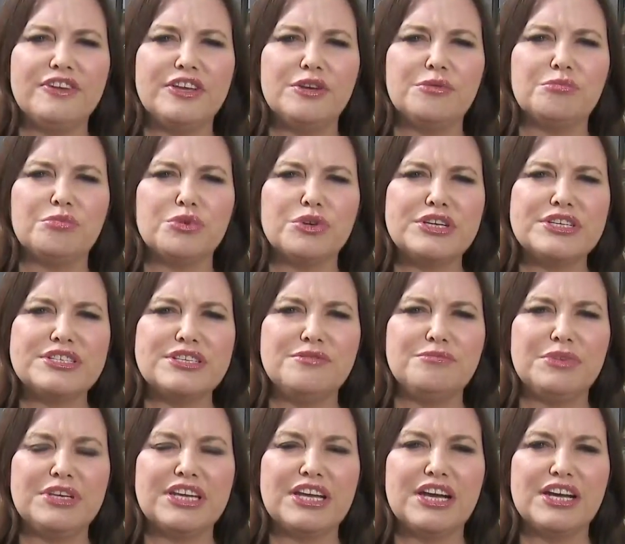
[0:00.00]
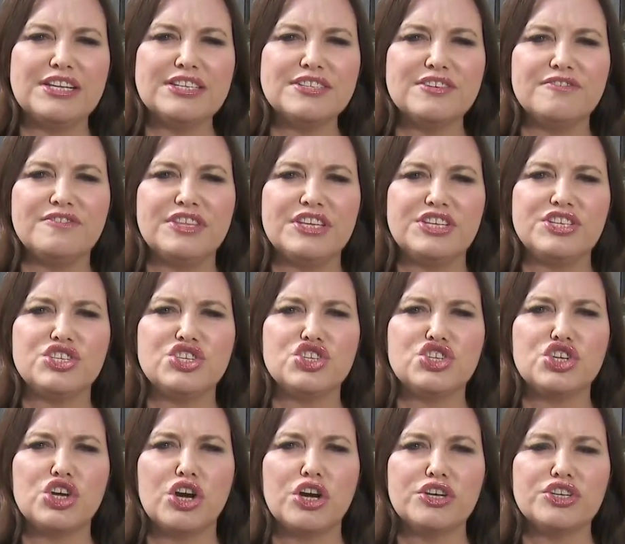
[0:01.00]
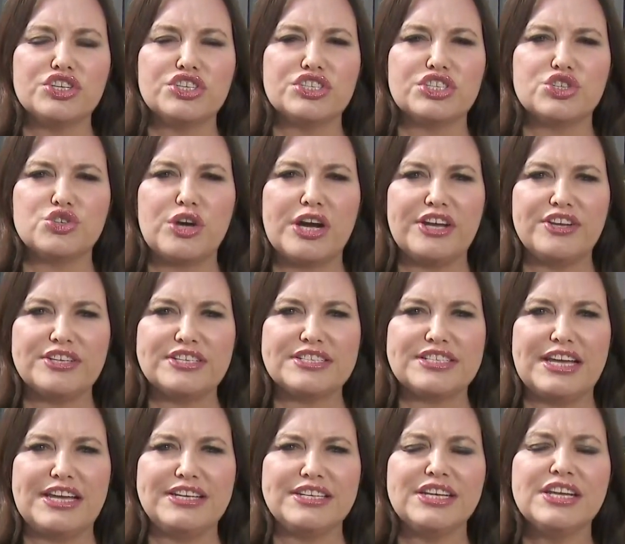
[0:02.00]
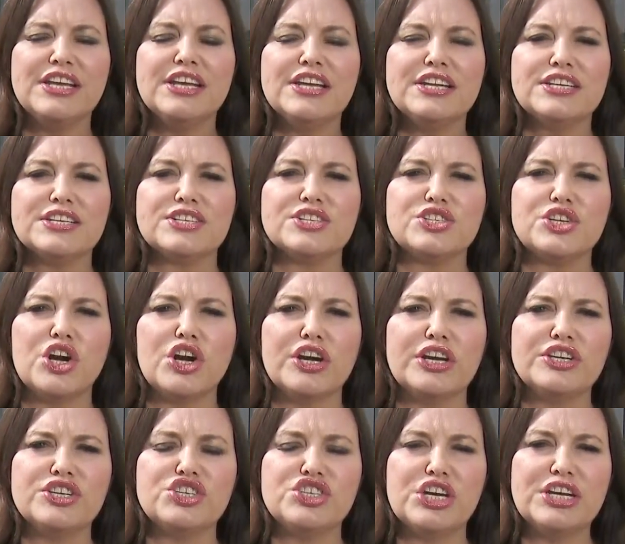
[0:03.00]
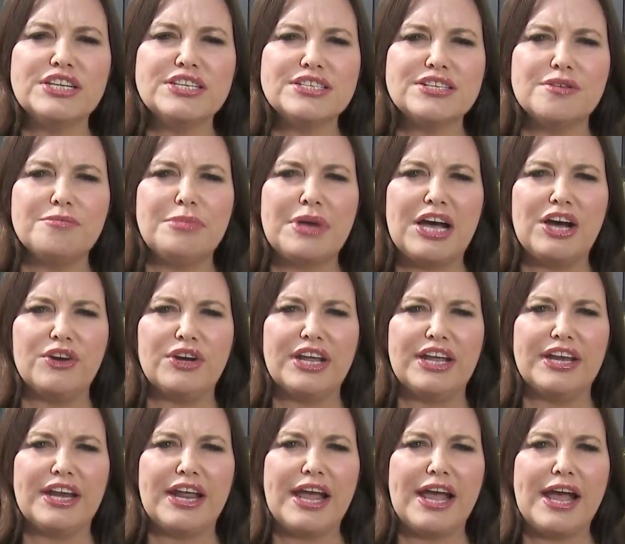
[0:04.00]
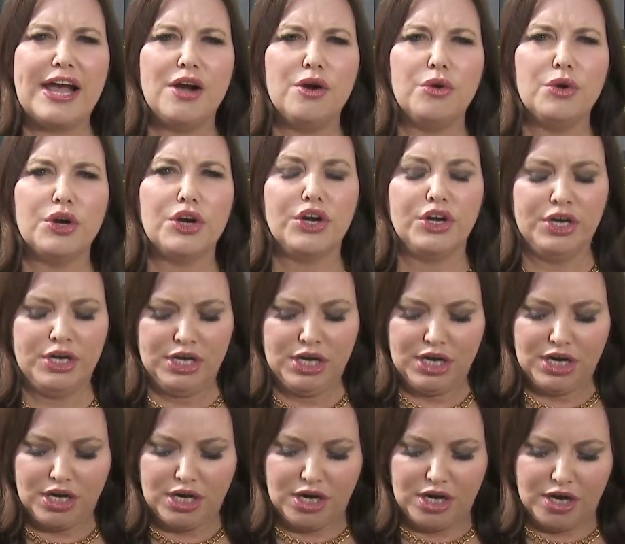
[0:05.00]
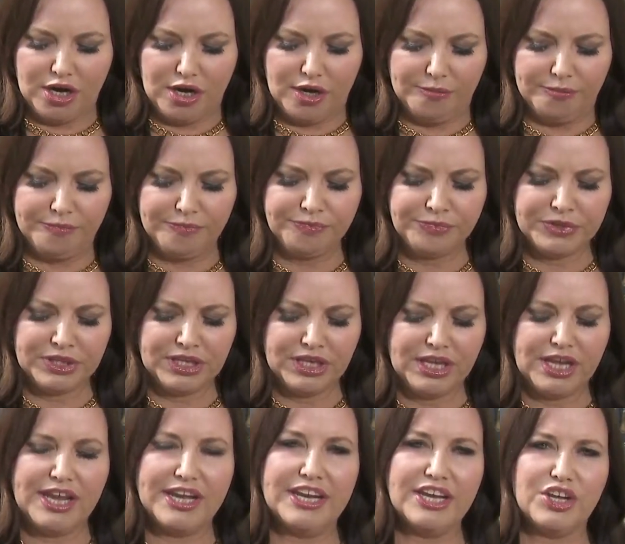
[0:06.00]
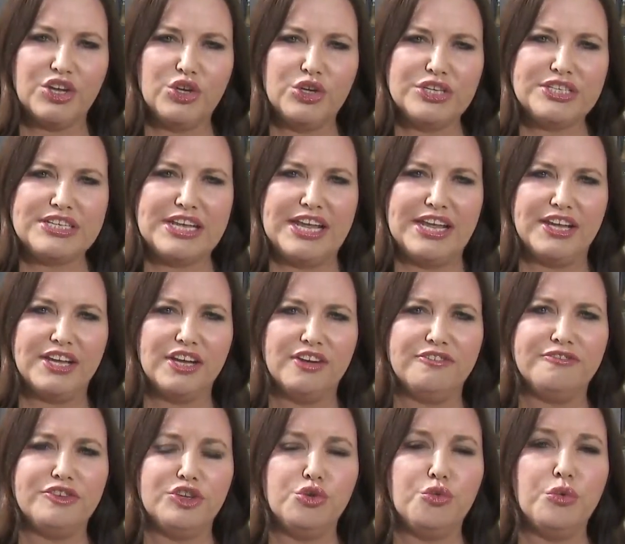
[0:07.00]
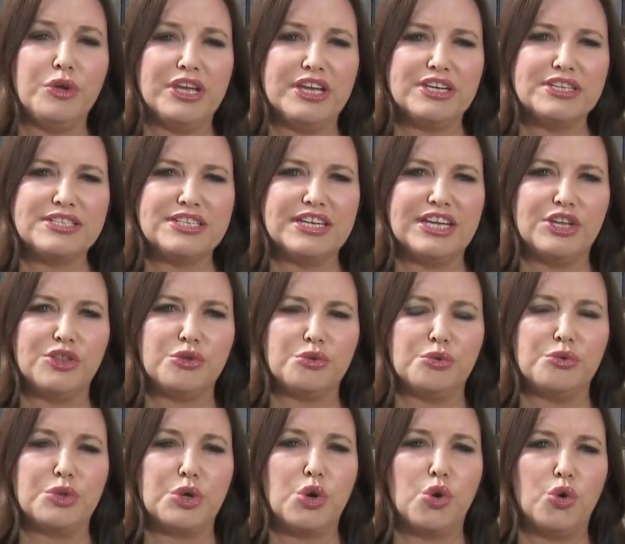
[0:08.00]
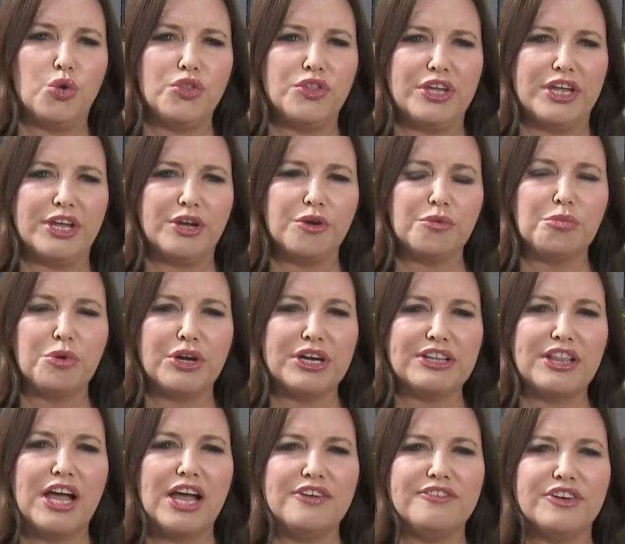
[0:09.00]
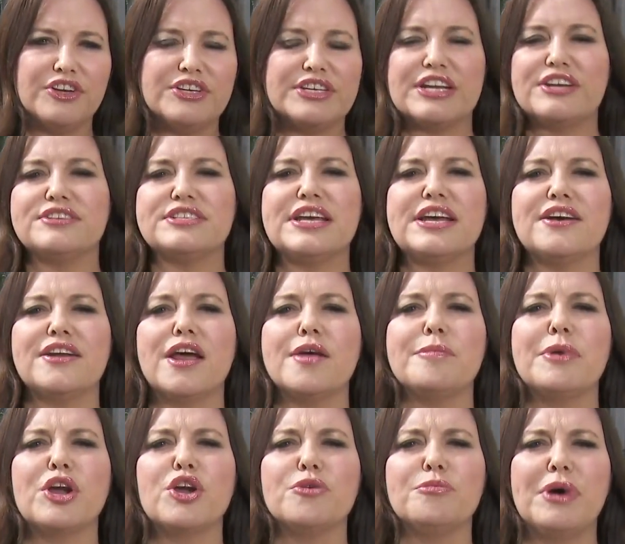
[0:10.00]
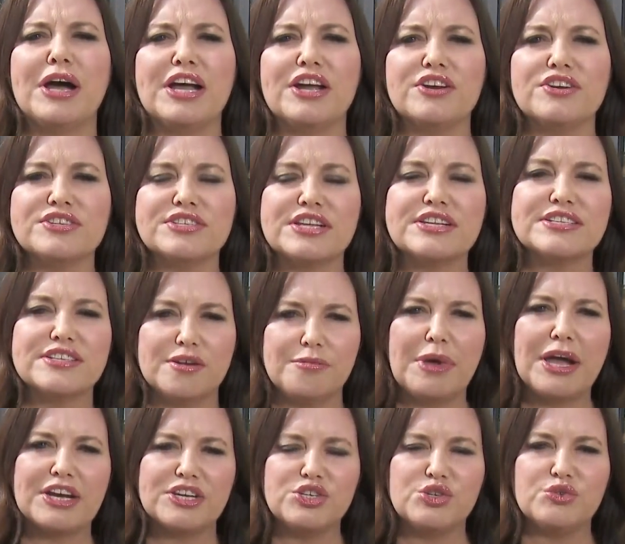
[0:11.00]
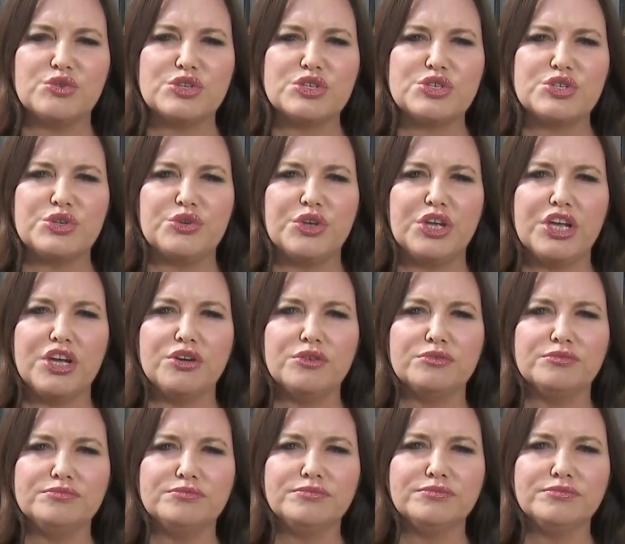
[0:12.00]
in prison because of these charges. The trial is set to start in just about an hour, um, and it could take a few weeks to get through the whole thing. Reporting live here in downtown, I'm Erin Myers. I'll send it back to you in the studio.